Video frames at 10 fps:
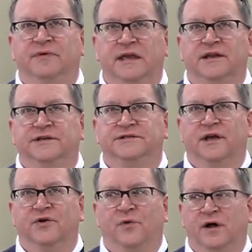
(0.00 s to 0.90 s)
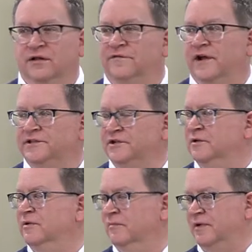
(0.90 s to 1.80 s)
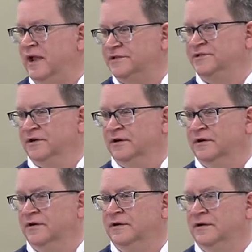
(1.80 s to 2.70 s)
penis that qualifies you to be a pastor.